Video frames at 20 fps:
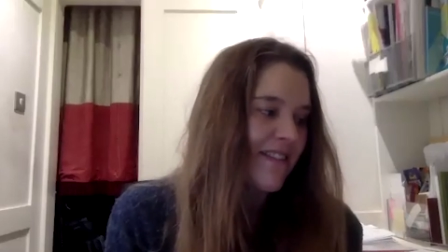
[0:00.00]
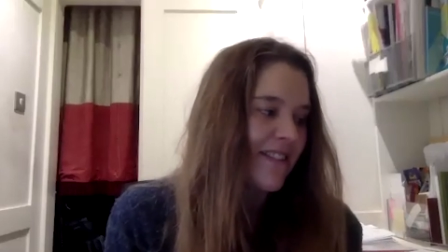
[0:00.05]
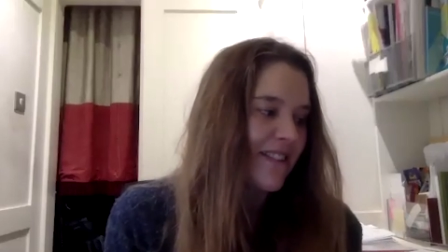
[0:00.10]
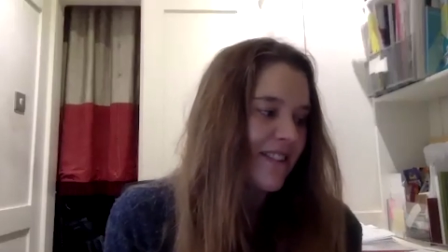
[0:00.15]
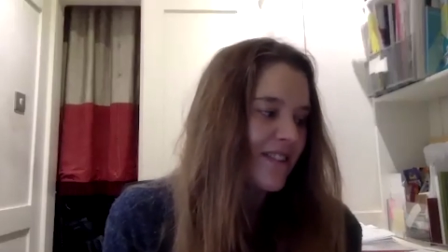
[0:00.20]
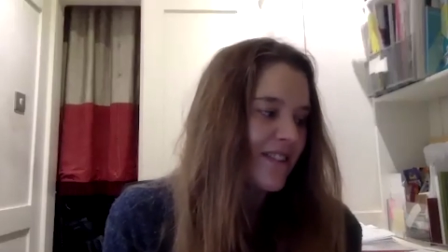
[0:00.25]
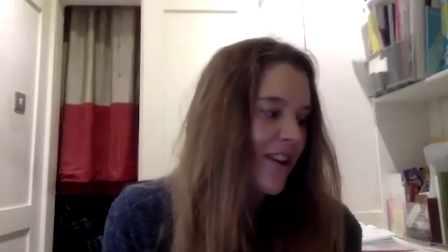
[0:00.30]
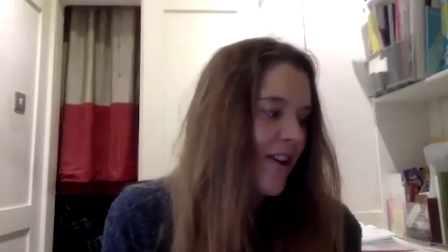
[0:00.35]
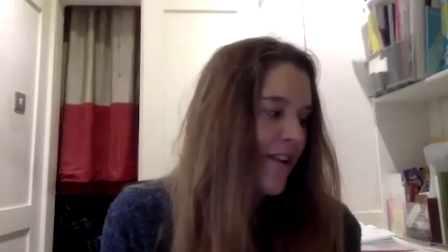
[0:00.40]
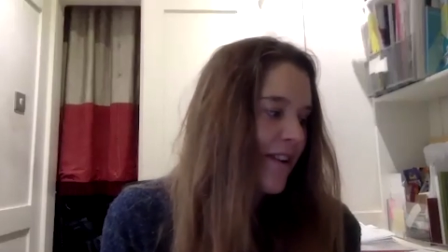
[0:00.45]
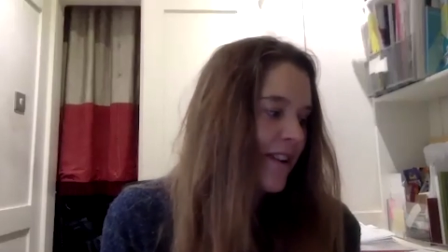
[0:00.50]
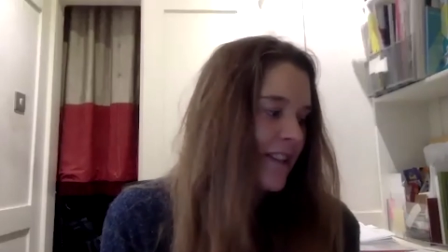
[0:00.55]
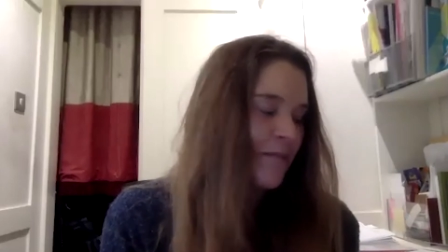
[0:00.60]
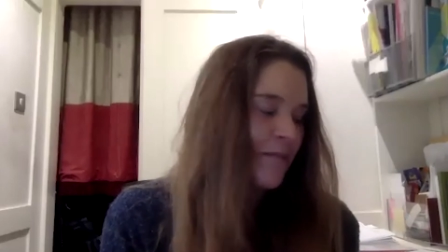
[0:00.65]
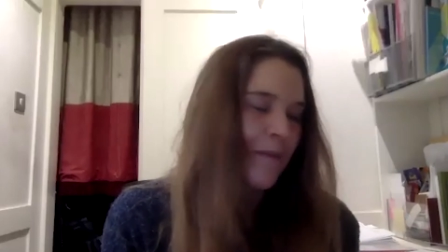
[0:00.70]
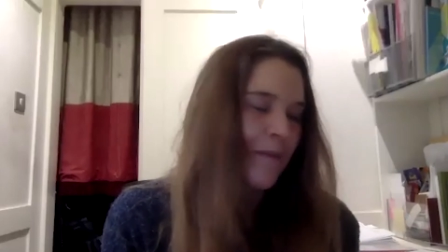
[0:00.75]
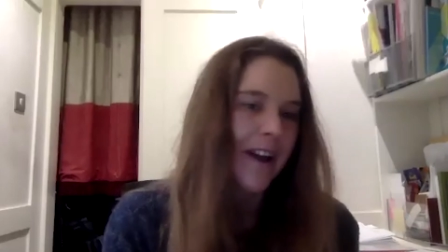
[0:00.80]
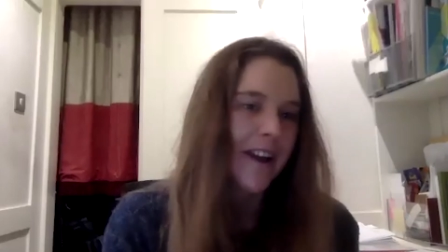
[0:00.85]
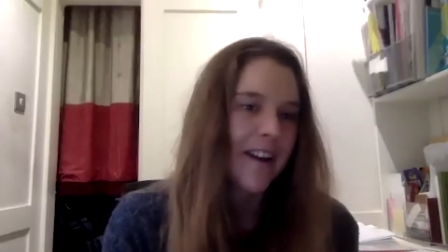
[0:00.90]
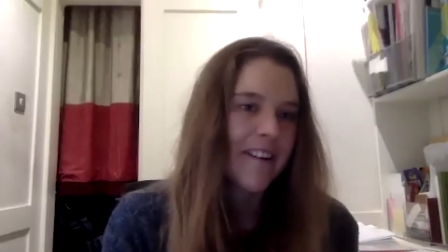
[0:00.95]
So
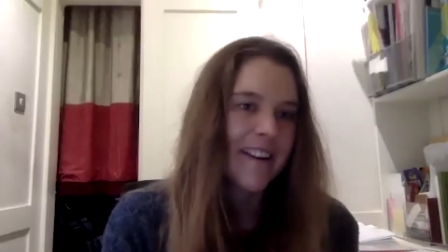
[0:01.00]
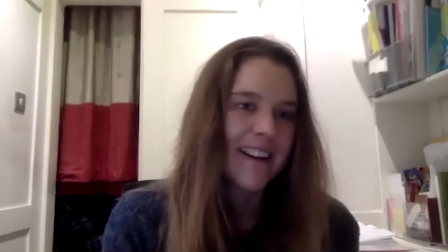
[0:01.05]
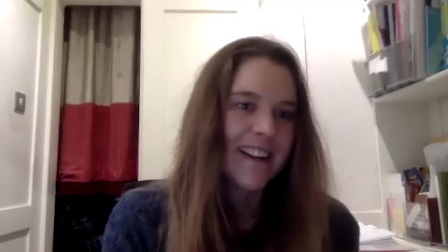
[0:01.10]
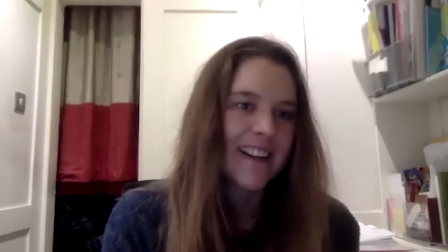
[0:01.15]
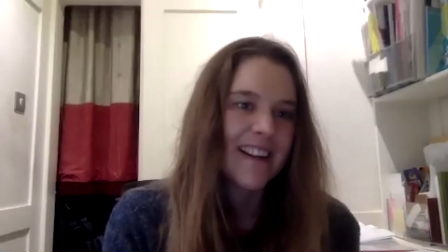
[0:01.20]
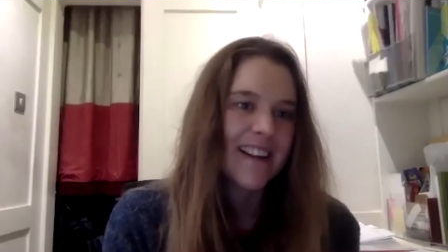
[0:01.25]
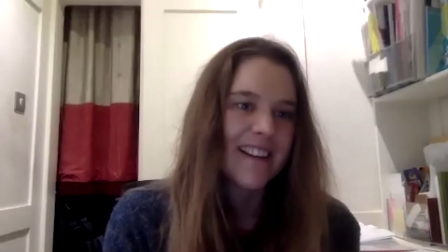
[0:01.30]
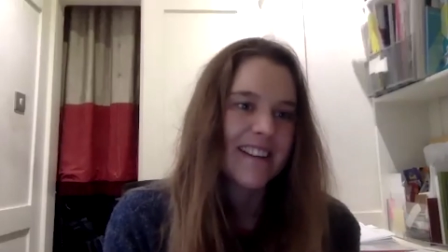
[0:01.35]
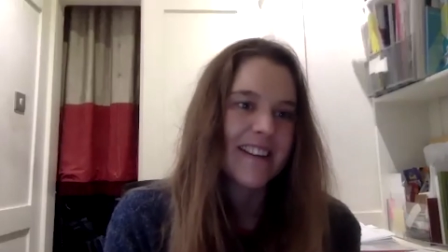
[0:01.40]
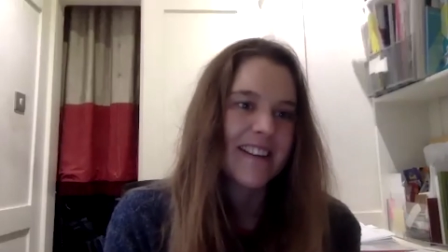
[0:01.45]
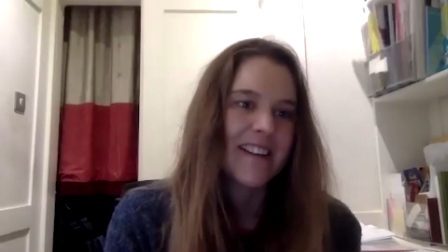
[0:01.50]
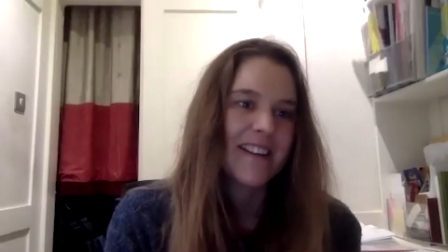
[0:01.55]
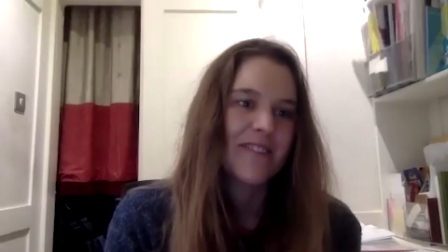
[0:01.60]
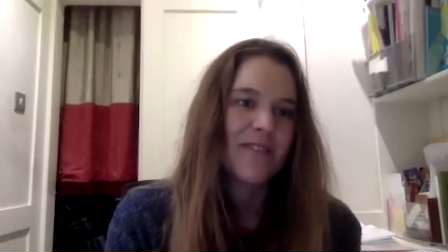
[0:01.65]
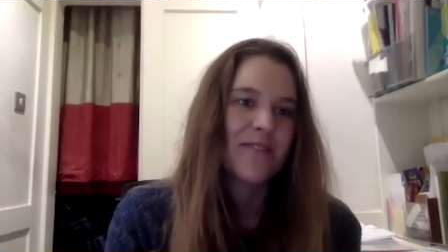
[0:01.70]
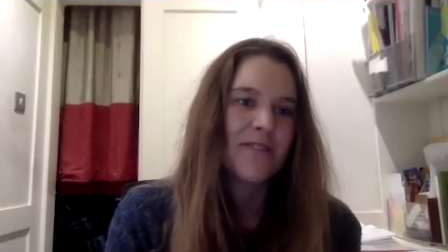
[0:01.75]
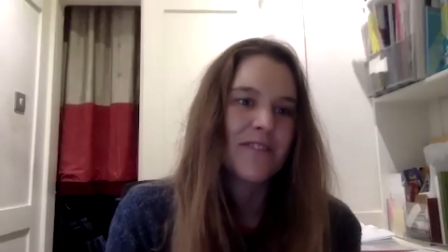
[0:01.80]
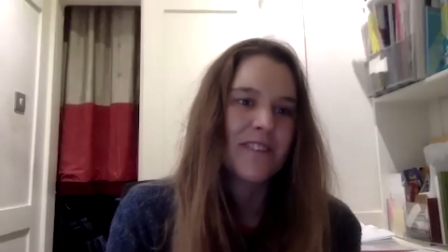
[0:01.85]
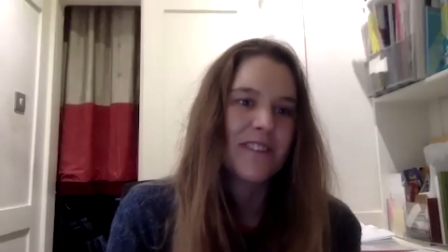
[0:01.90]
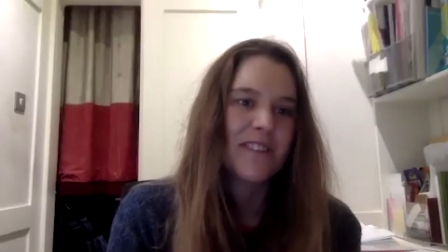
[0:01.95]
inspiring to
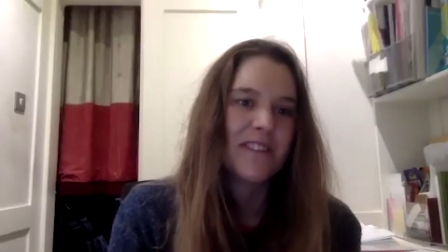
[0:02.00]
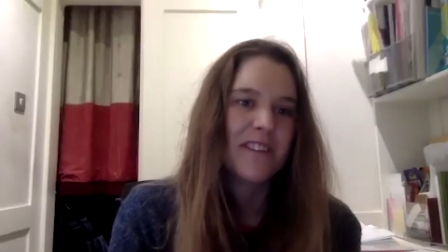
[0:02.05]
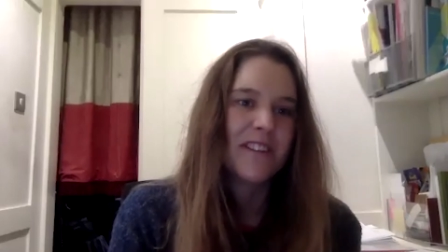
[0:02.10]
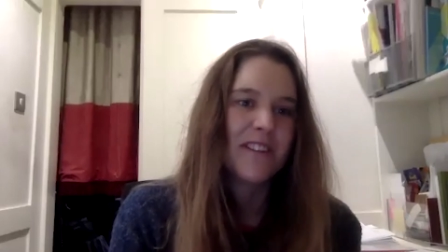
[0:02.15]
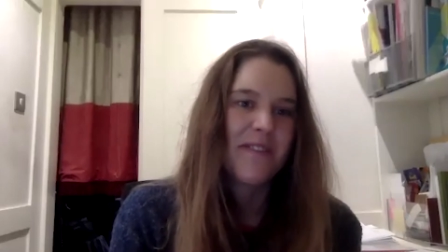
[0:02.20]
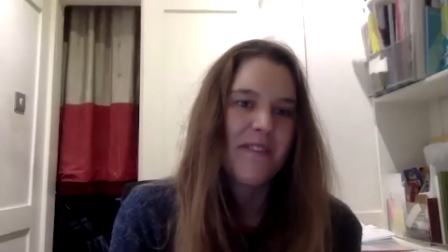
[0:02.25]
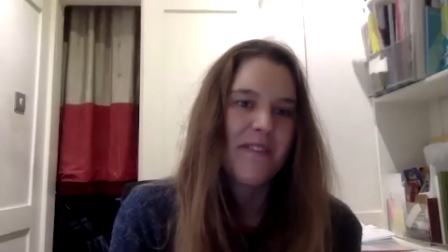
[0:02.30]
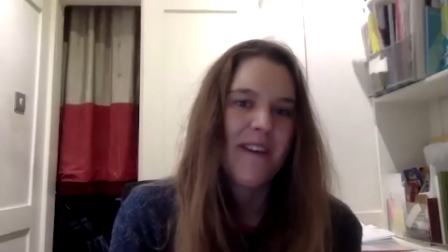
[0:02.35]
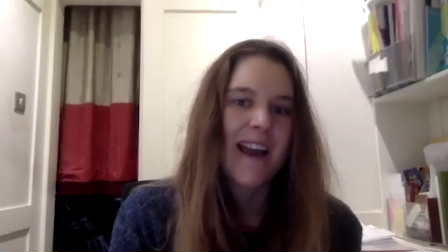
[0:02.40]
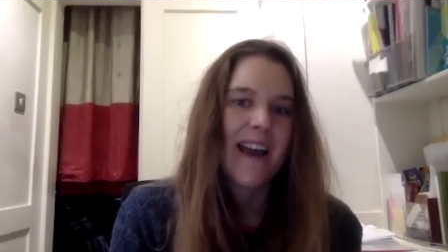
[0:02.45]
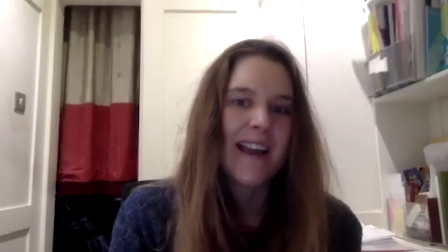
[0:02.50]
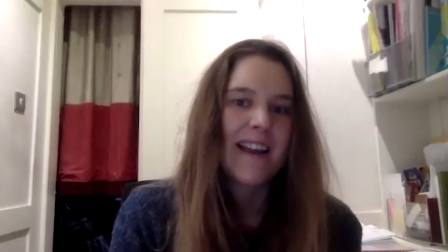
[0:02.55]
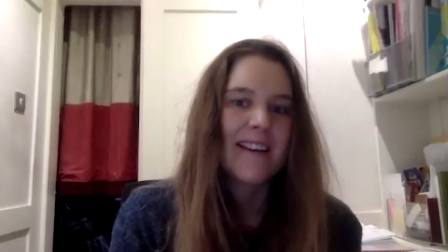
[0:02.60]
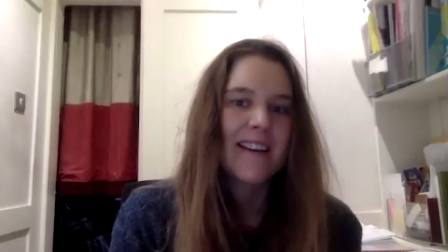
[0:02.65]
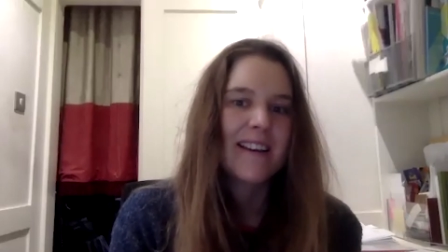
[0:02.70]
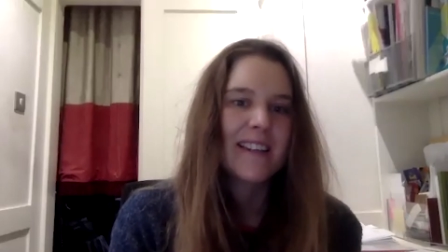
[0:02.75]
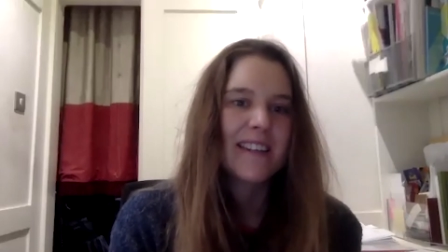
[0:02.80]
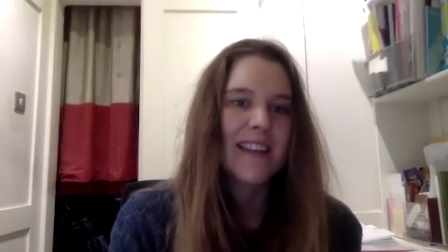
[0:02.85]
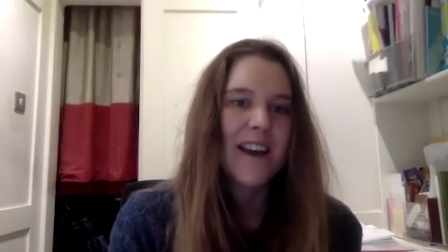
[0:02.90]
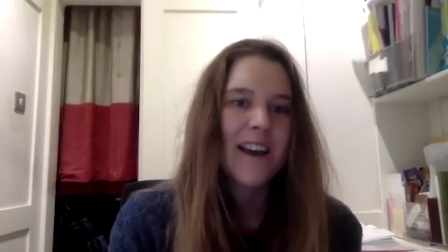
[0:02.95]
talk to you,
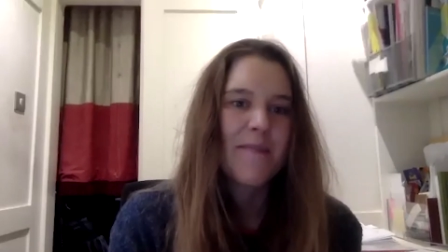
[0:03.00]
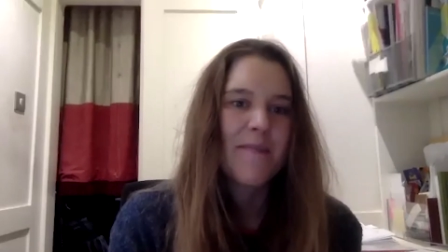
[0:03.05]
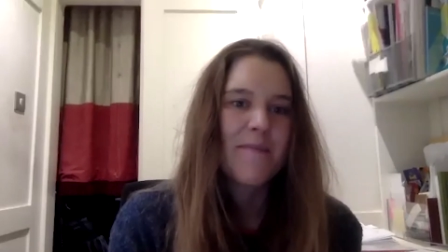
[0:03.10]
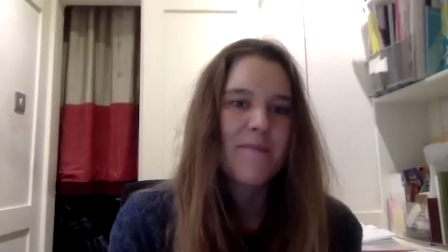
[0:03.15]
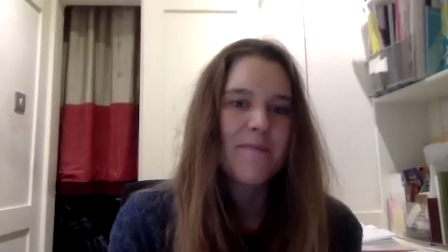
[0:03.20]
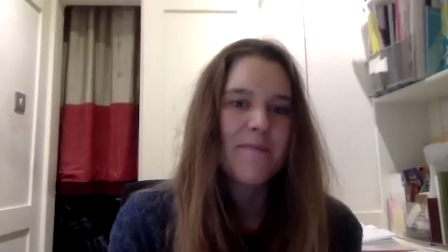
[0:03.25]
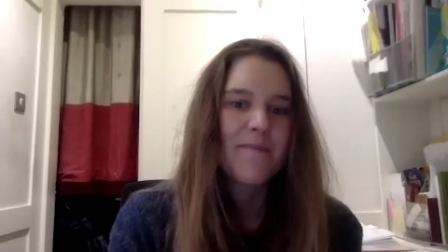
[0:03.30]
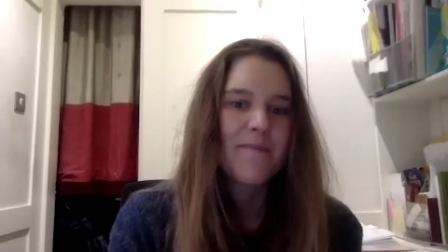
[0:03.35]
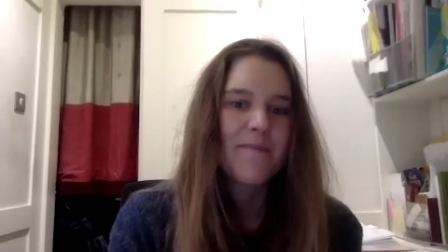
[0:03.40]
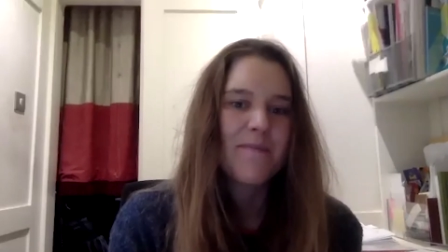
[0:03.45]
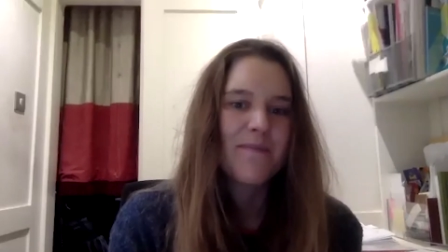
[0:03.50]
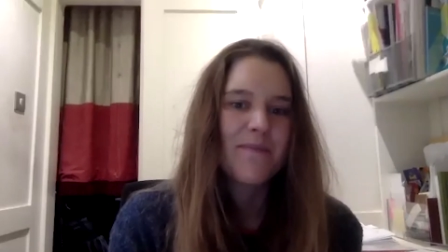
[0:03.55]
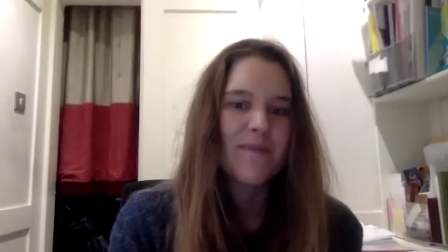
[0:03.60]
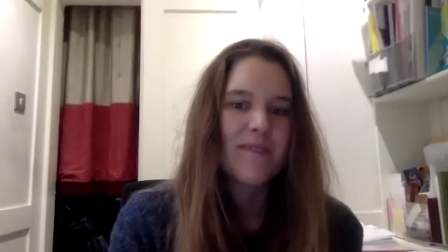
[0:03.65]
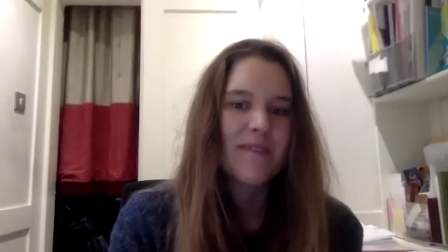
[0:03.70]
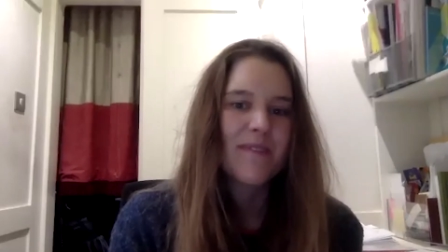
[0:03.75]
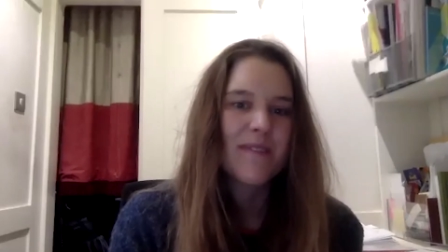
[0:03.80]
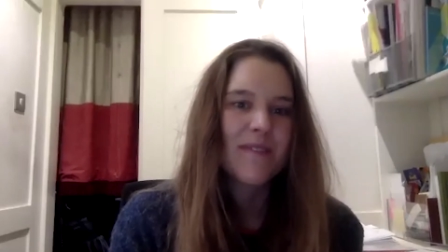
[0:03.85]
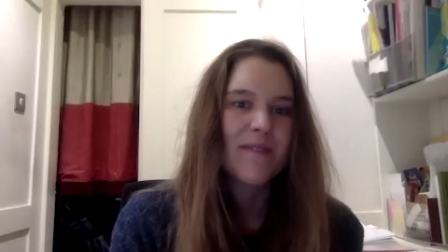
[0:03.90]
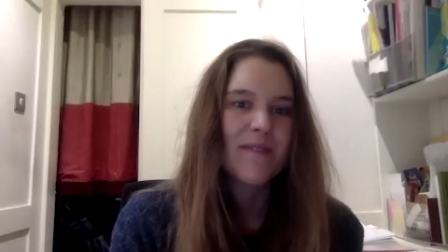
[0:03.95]
and I'm
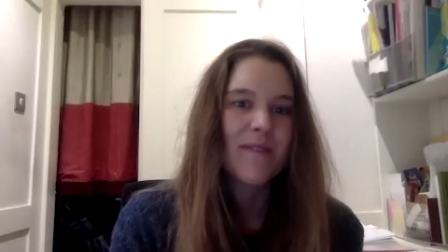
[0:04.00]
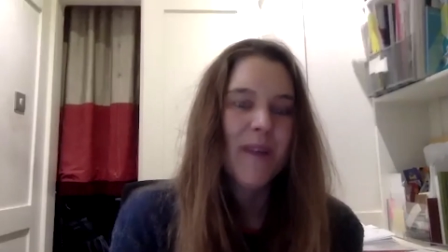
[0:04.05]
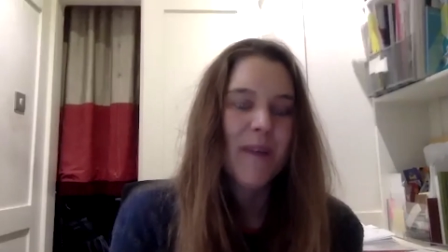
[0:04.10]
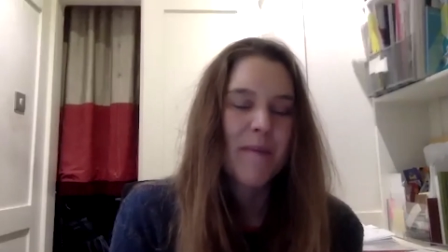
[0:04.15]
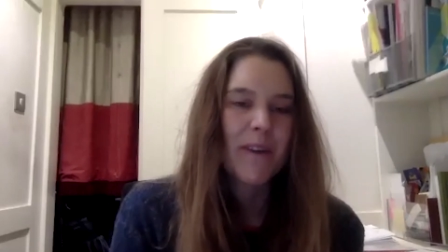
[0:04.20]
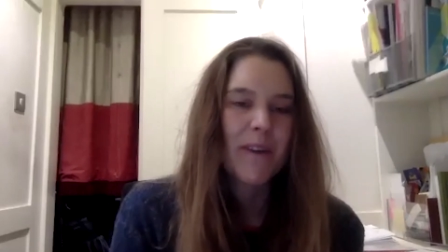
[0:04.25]
going